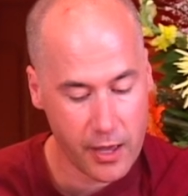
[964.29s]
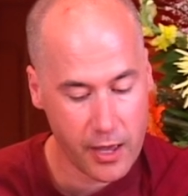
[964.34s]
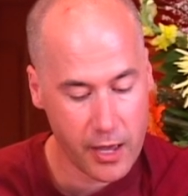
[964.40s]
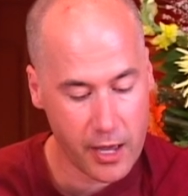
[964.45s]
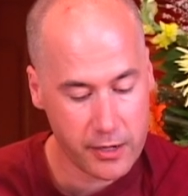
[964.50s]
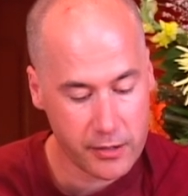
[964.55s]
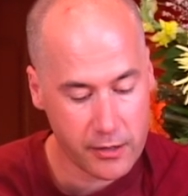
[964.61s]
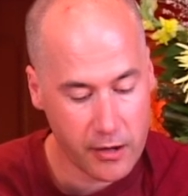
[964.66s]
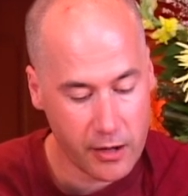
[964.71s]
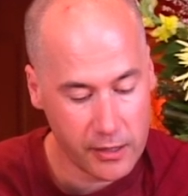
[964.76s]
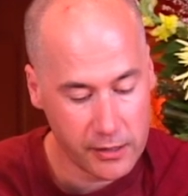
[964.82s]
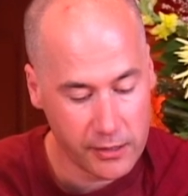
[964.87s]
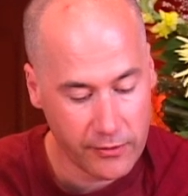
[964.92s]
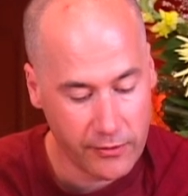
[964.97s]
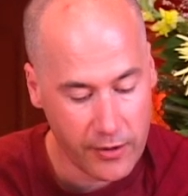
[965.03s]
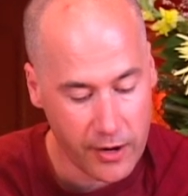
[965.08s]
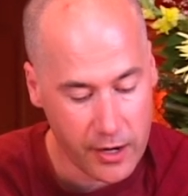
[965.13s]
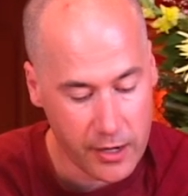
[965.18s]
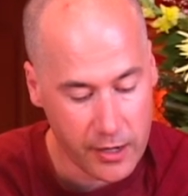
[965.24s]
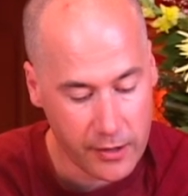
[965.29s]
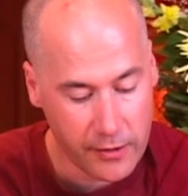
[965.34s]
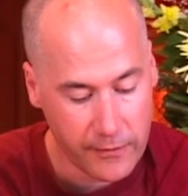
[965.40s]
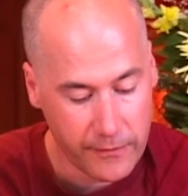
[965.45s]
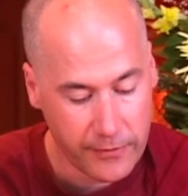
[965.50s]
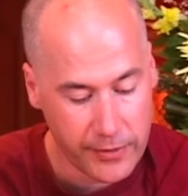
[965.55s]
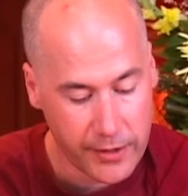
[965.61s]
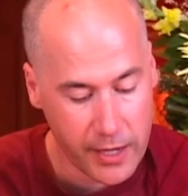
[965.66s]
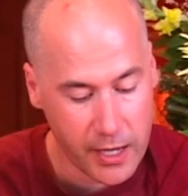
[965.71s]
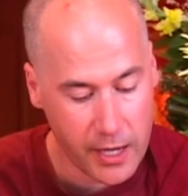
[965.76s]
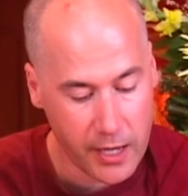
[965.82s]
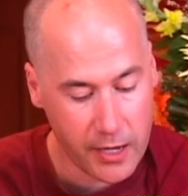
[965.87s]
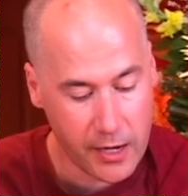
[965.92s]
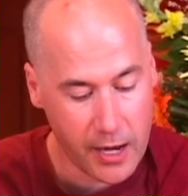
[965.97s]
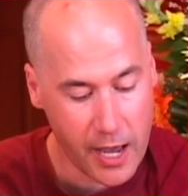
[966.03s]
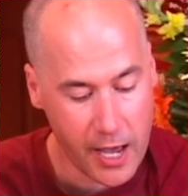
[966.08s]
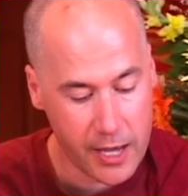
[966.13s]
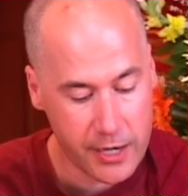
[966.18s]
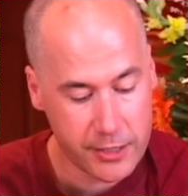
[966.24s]
and cultivating an
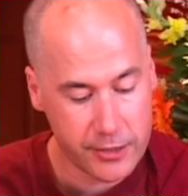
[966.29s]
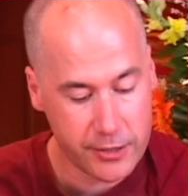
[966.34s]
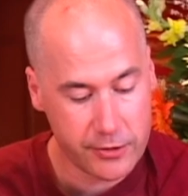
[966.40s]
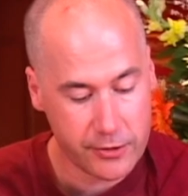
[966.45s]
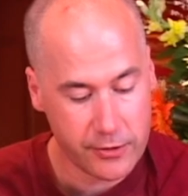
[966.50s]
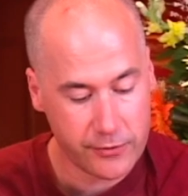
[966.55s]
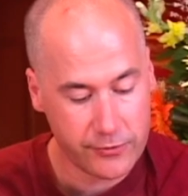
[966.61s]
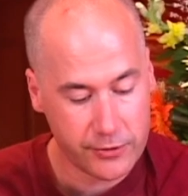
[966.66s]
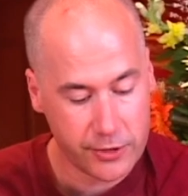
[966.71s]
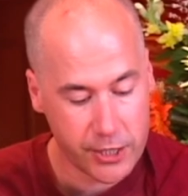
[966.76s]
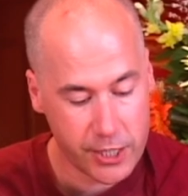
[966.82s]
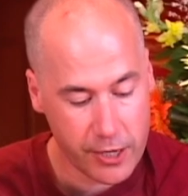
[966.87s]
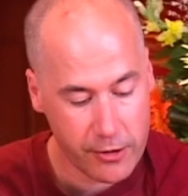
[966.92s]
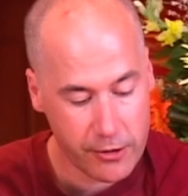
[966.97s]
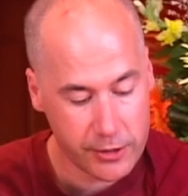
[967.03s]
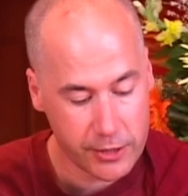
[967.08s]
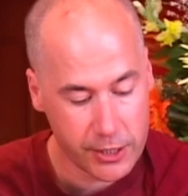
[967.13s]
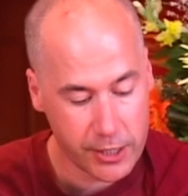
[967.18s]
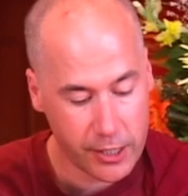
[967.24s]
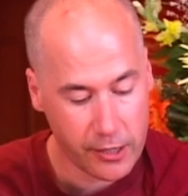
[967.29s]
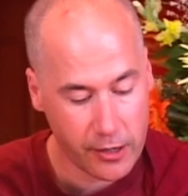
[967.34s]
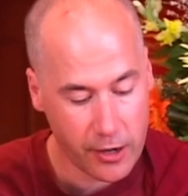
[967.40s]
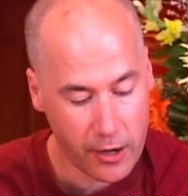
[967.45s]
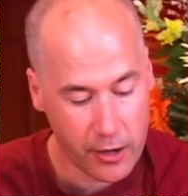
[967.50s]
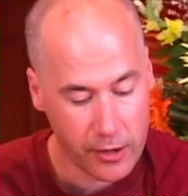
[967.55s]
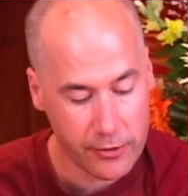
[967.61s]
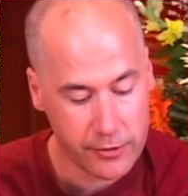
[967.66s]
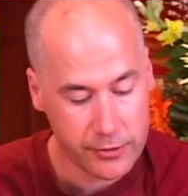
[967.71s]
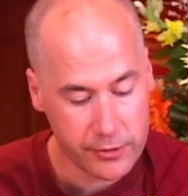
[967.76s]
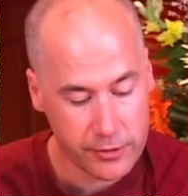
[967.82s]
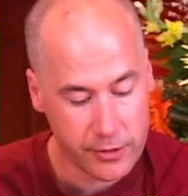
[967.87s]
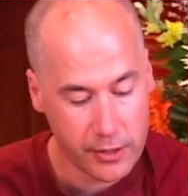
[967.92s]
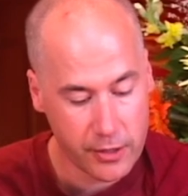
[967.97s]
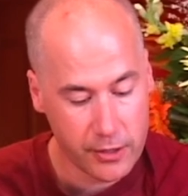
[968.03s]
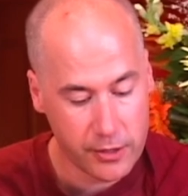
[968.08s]
attitude of cherishing others